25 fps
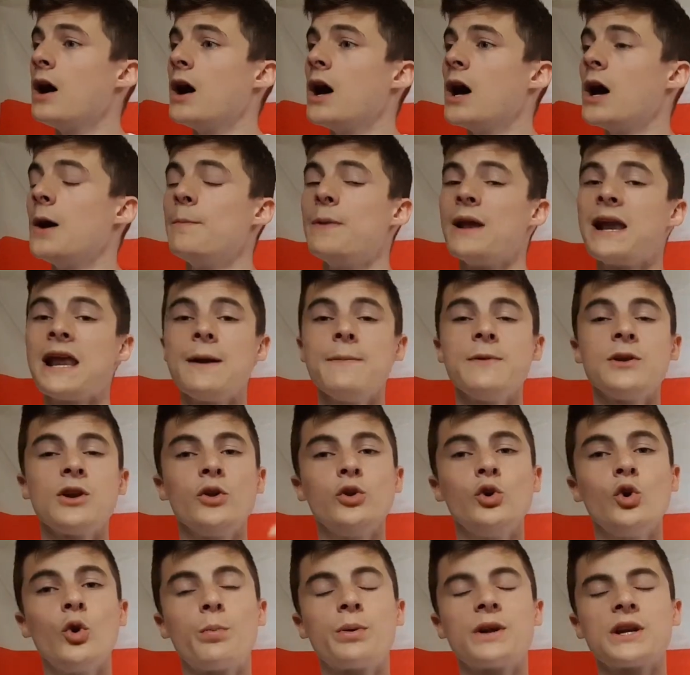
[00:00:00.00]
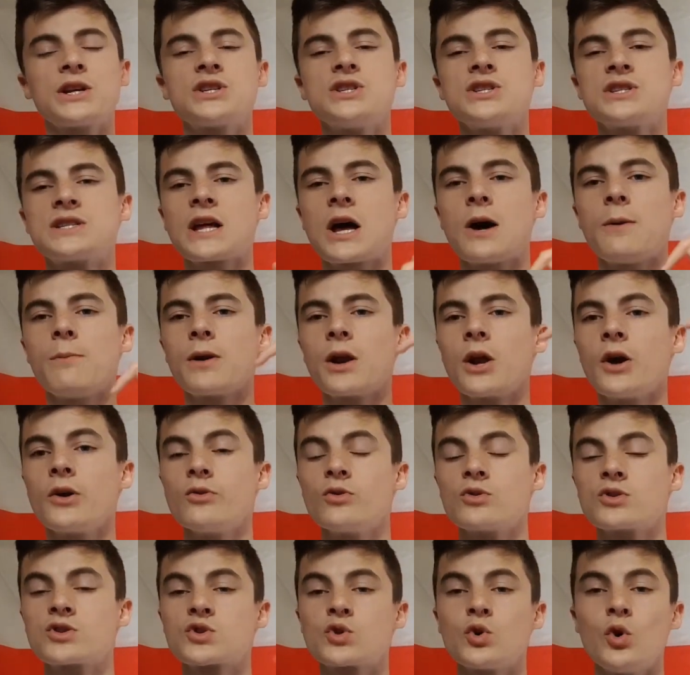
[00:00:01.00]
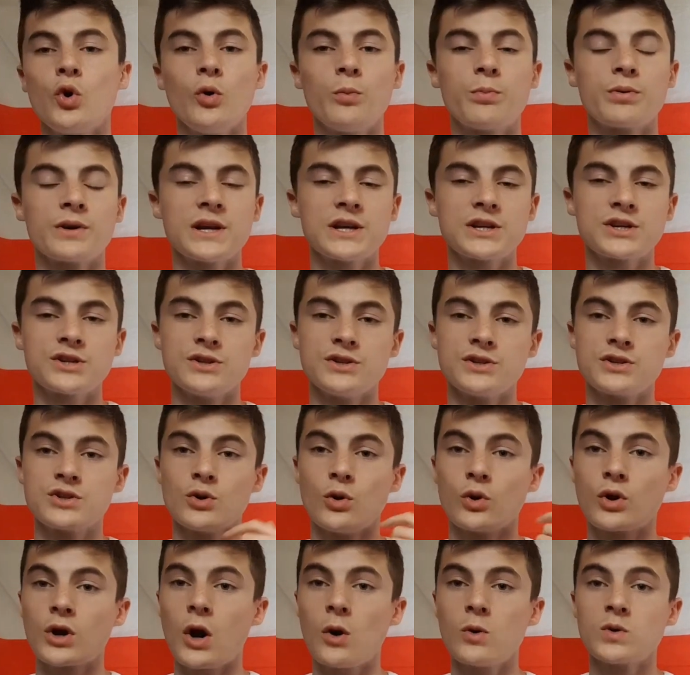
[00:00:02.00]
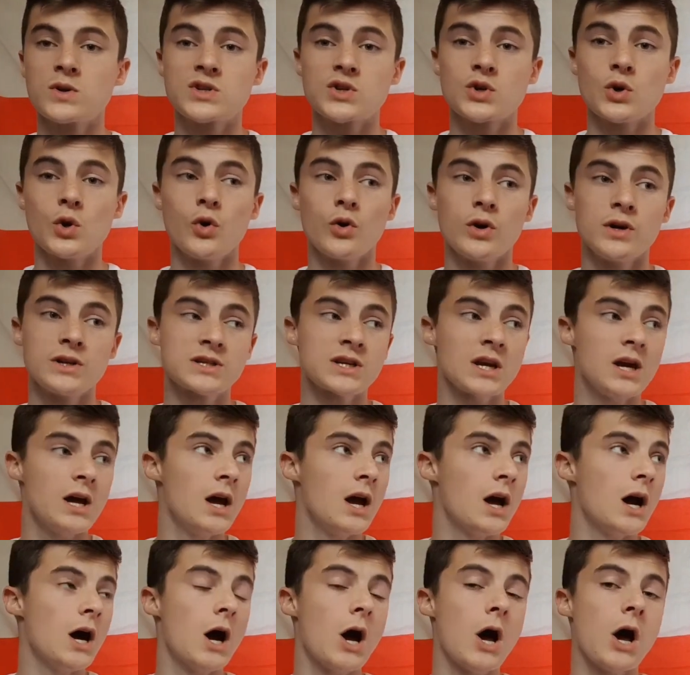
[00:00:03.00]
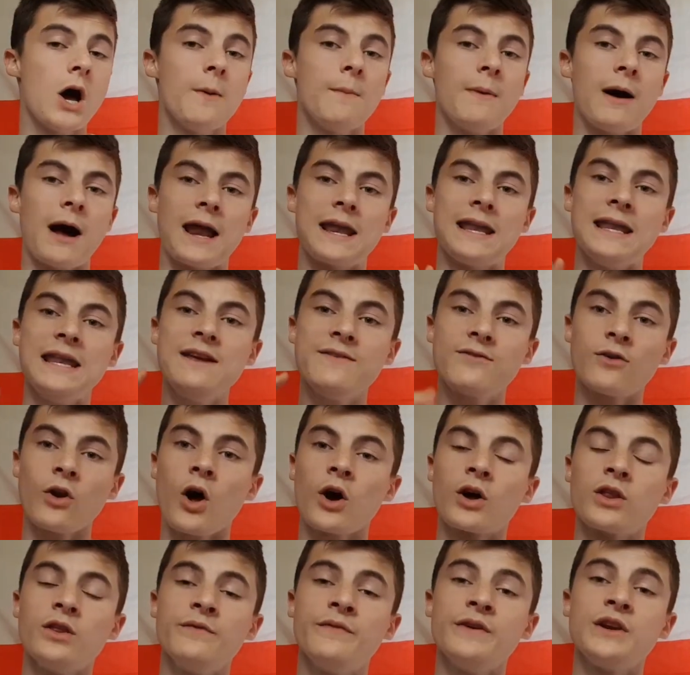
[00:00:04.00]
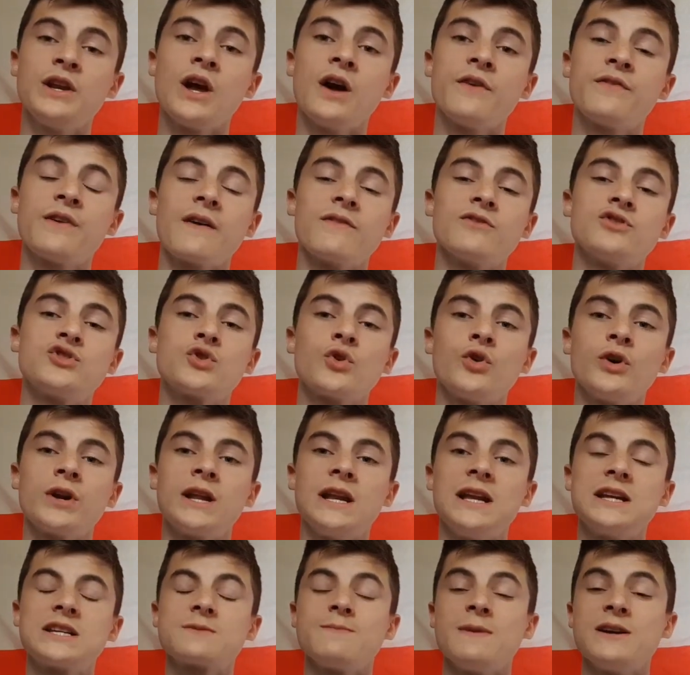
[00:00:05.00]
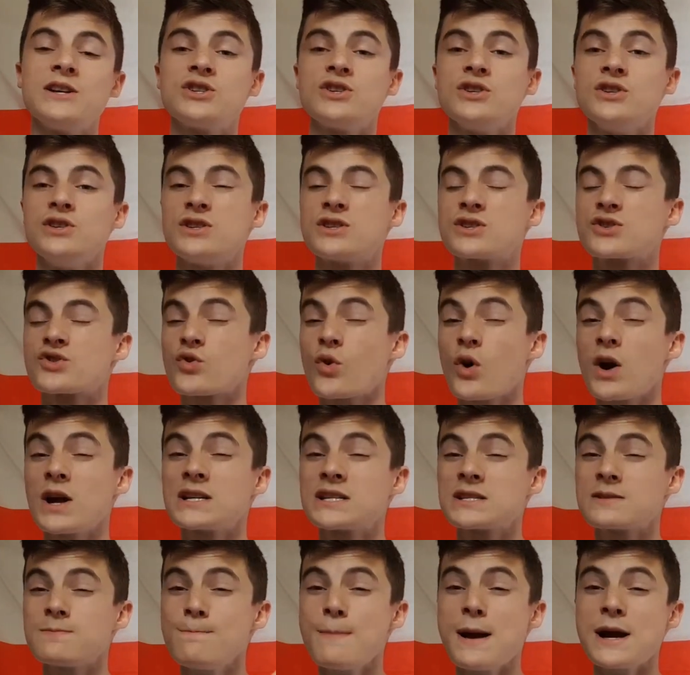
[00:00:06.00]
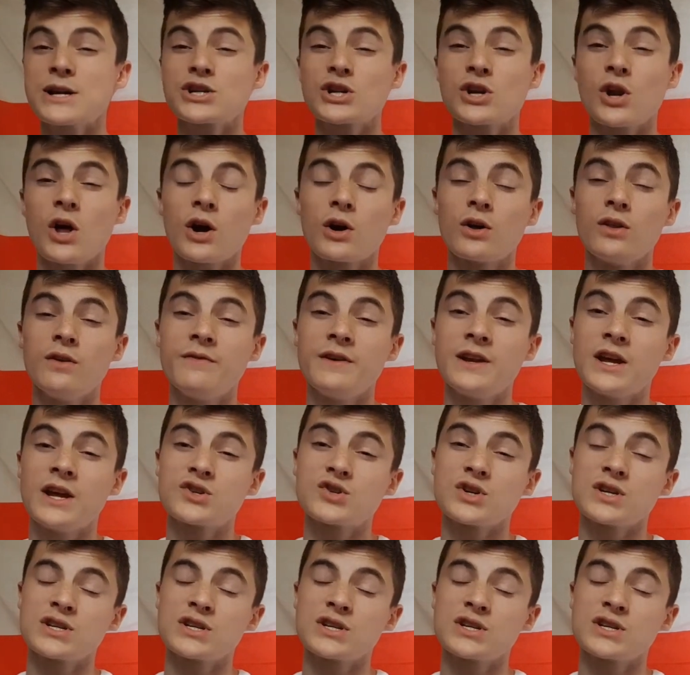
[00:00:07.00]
But let me know your predictions down below, your score predictions, your goal scorers, and leave a like on the video if you have enjoyed it. Let's make sure you try and smash a like on the video.